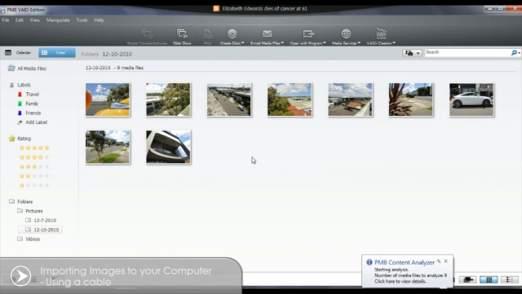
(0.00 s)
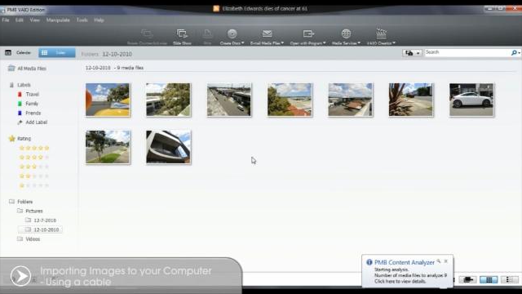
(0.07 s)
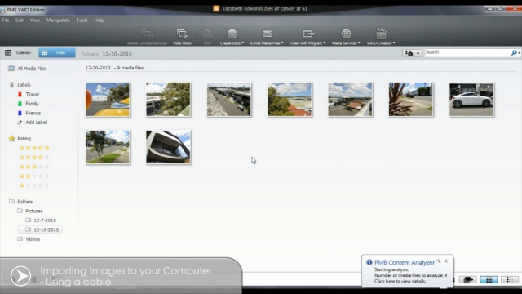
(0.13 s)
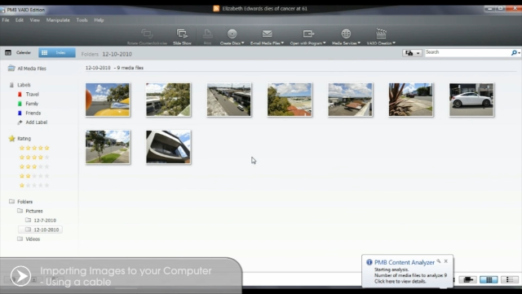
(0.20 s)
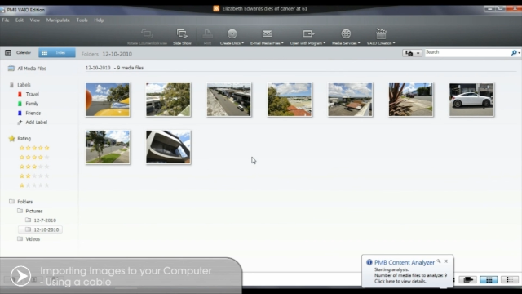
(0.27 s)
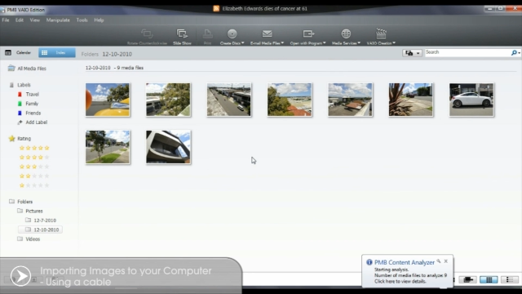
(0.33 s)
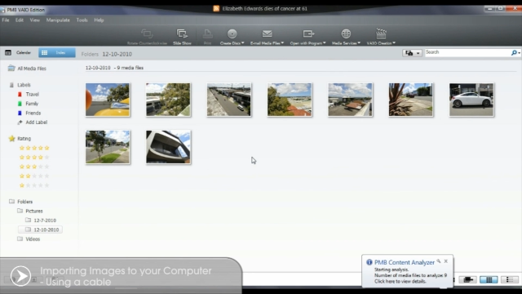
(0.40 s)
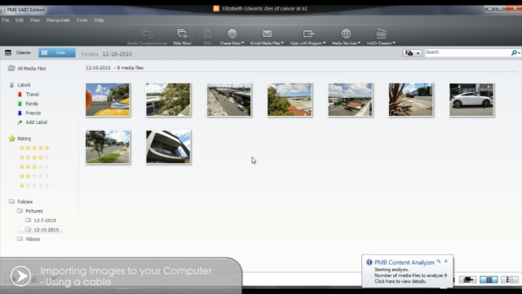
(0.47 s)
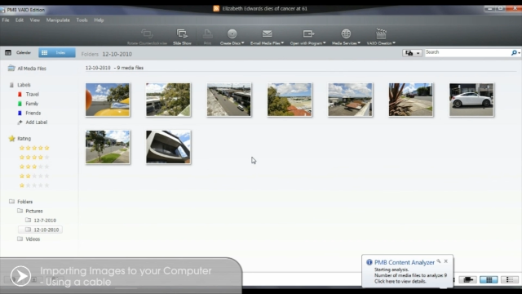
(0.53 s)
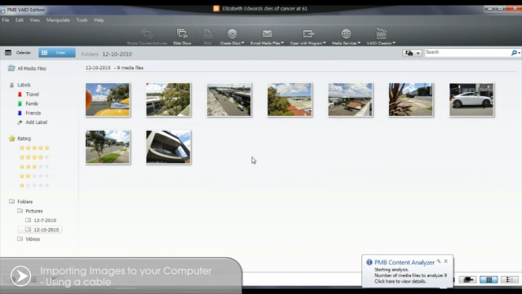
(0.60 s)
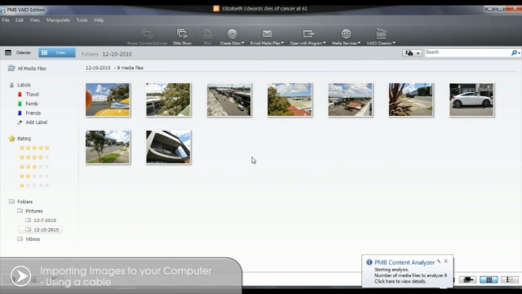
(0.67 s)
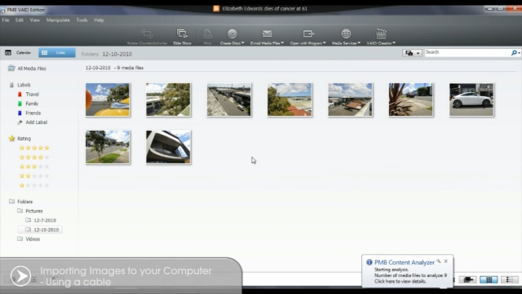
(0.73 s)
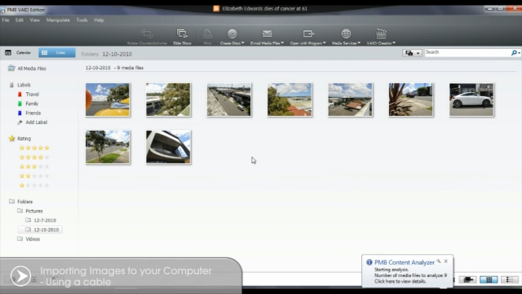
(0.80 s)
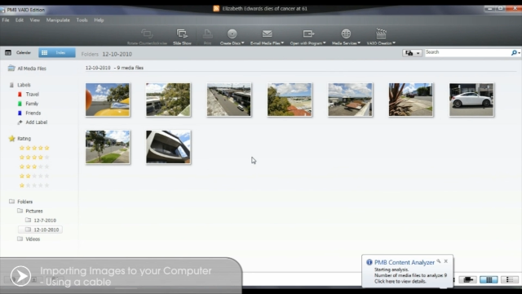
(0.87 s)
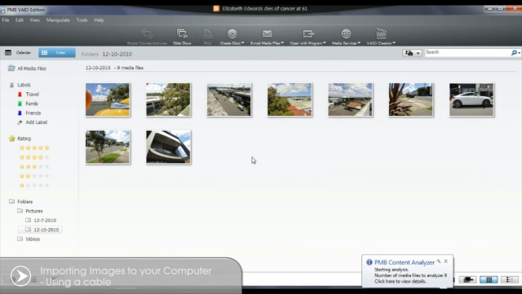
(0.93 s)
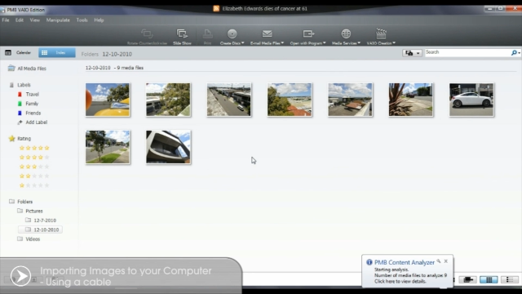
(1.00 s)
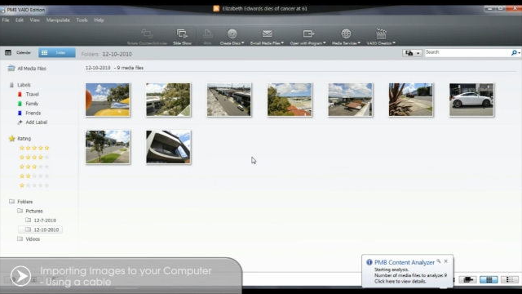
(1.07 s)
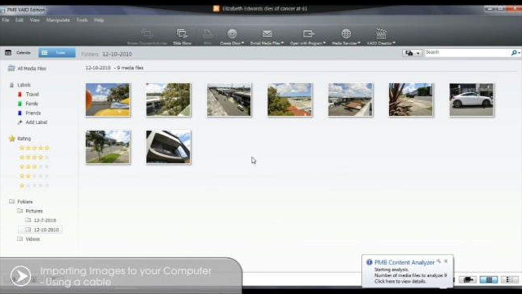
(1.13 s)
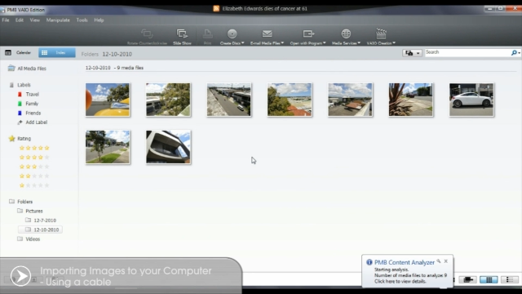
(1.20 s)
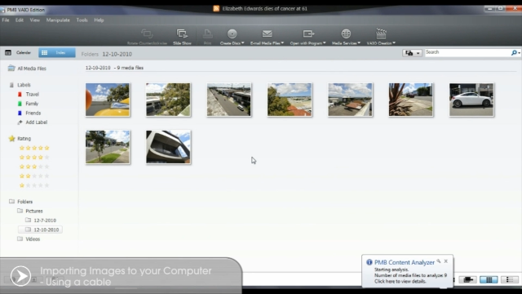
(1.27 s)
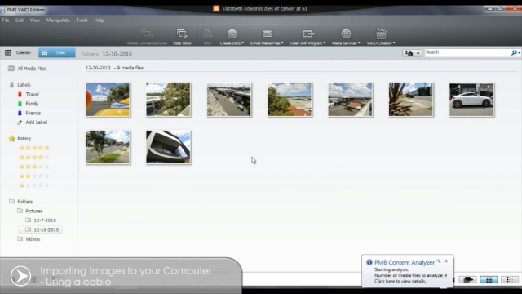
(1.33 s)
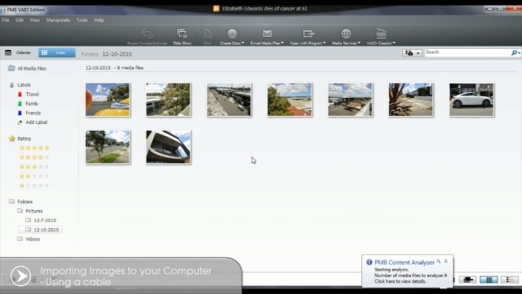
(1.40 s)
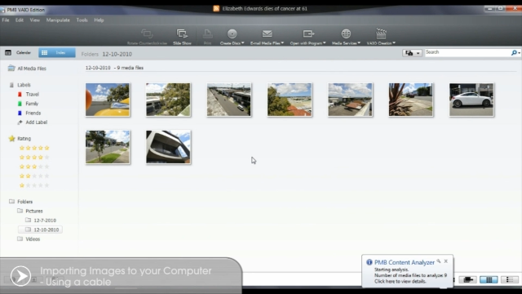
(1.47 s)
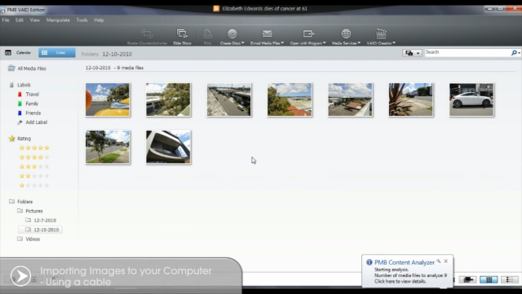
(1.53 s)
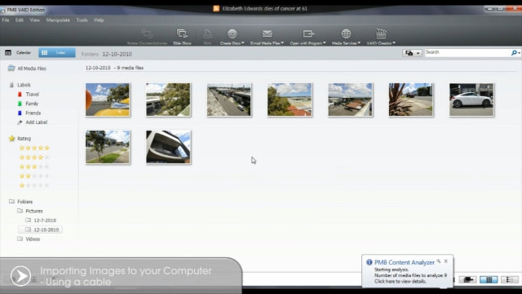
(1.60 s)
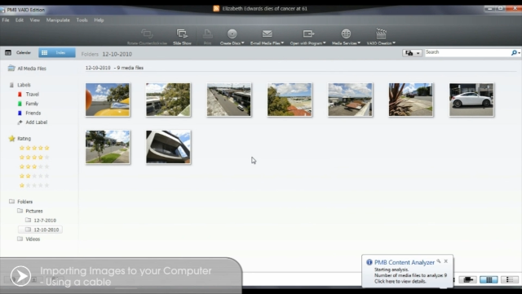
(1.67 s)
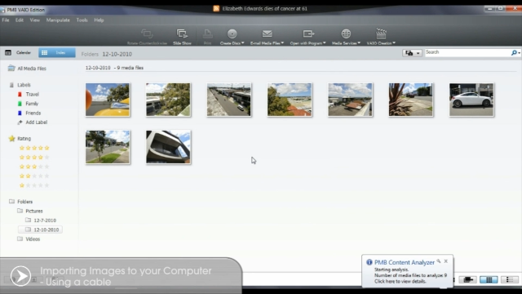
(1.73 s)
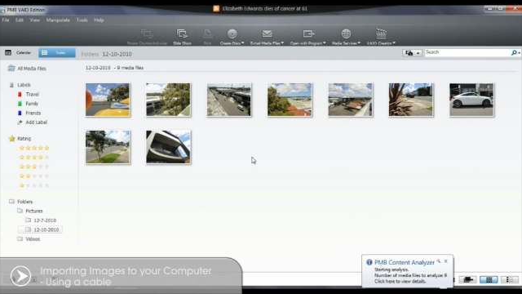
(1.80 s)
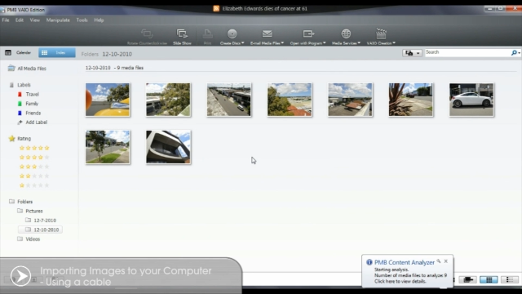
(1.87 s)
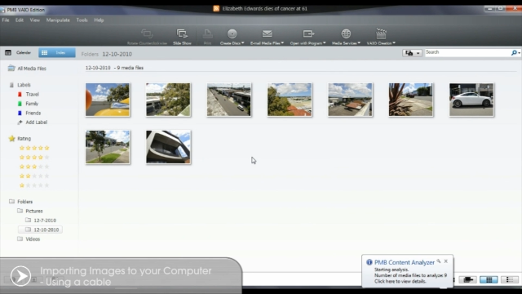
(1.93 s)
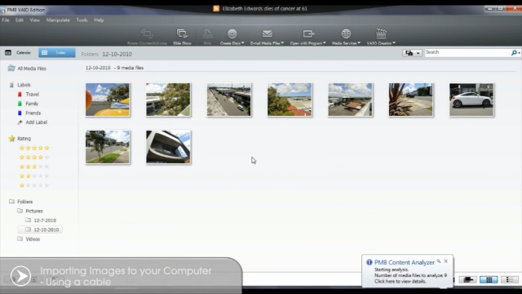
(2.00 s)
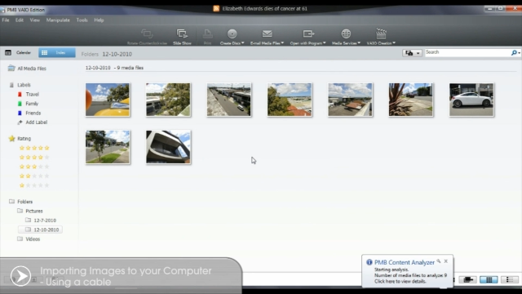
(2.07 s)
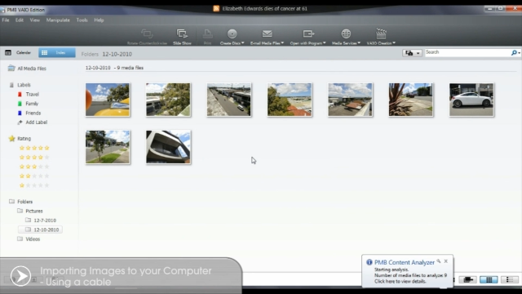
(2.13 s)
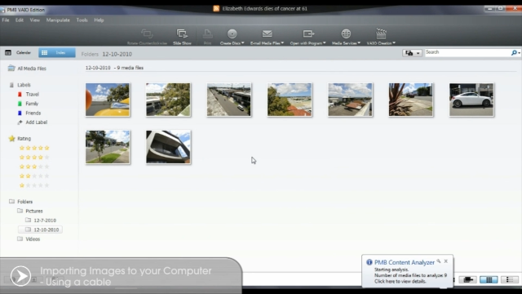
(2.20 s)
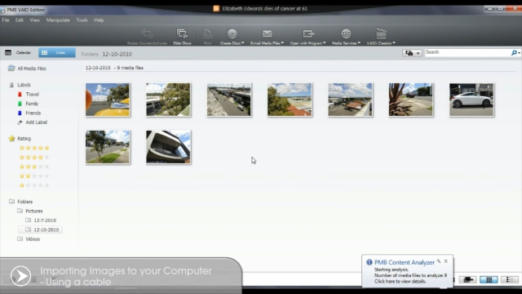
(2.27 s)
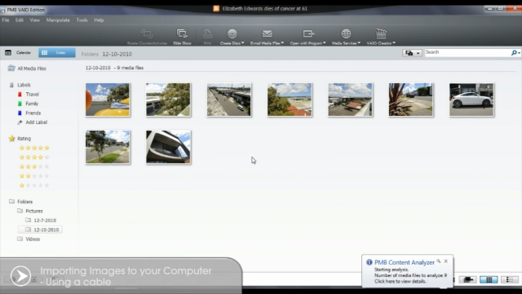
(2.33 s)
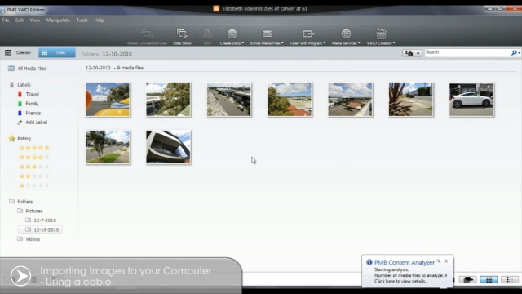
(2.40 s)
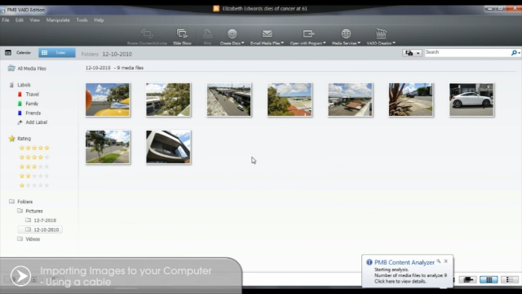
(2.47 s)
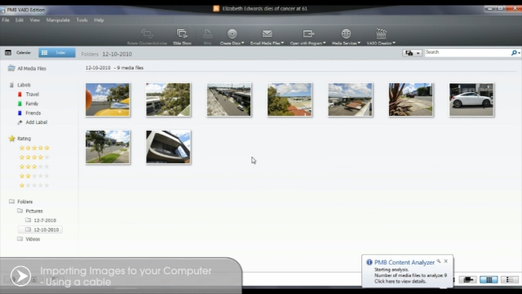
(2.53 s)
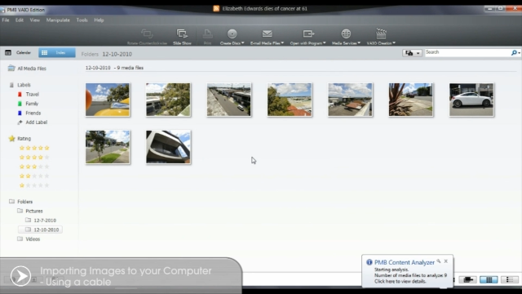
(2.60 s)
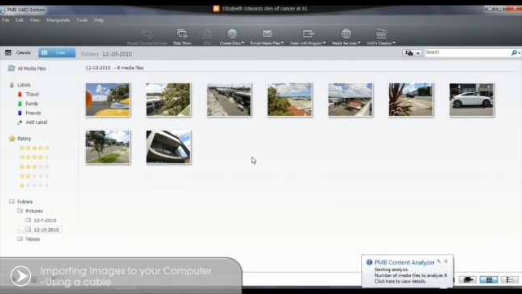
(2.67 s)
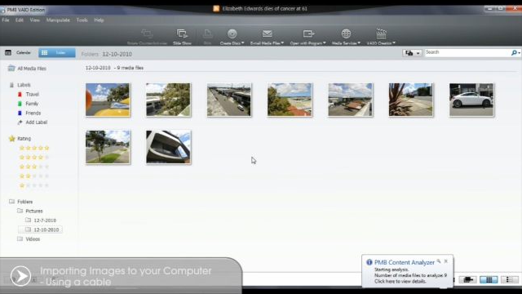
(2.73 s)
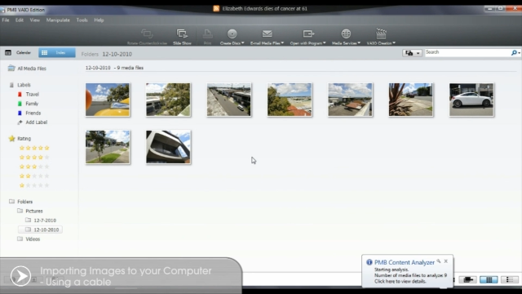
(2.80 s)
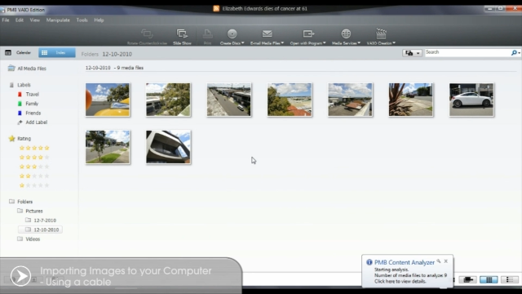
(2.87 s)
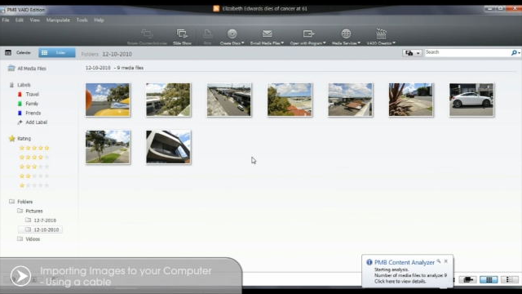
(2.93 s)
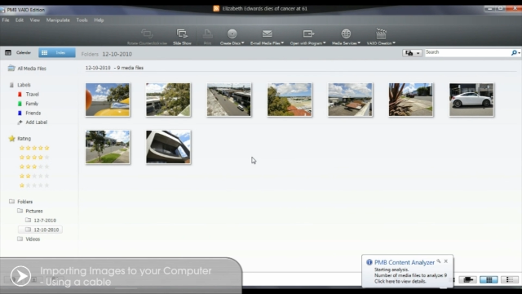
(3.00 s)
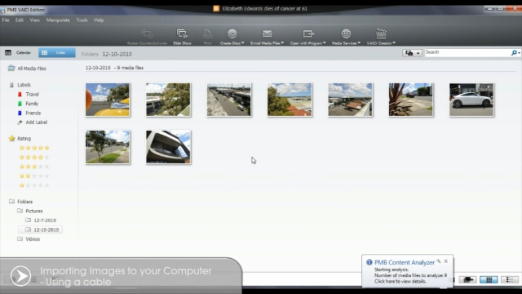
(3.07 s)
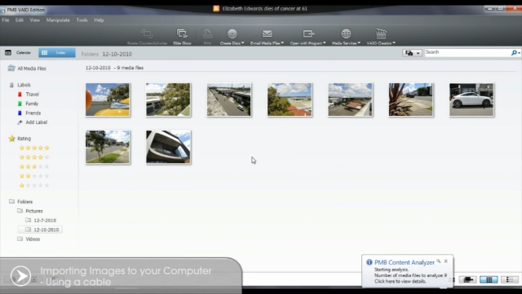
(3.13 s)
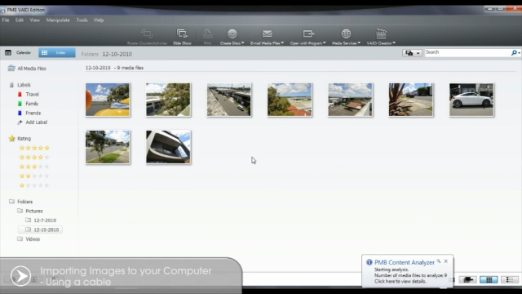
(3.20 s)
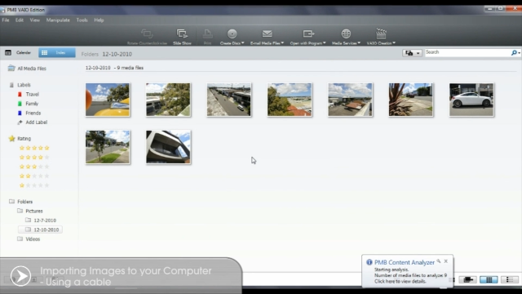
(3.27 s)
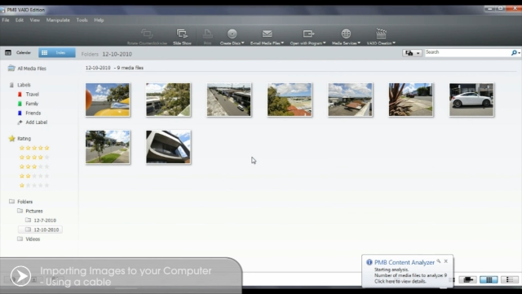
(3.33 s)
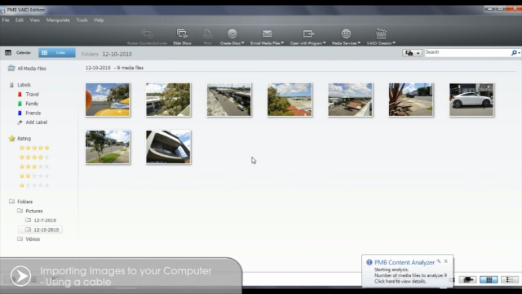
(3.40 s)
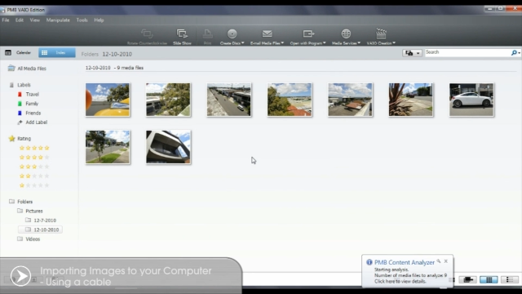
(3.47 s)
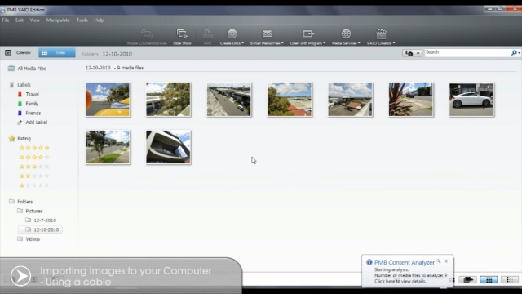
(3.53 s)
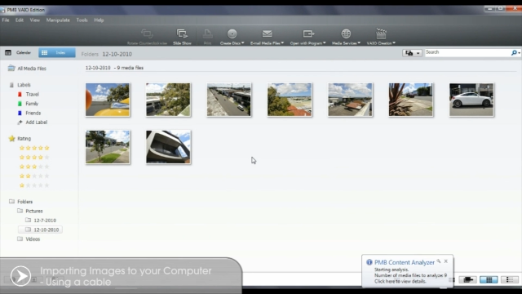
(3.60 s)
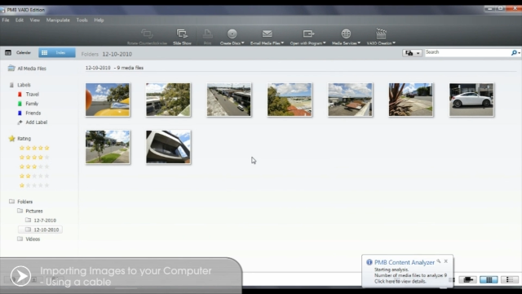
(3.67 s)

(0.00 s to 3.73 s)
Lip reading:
(no speaker visible)